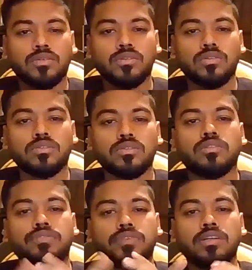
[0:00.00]
to you know
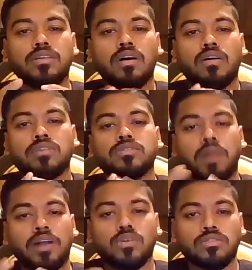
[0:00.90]
feed our
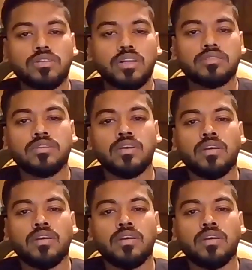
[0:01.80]
smart contracts.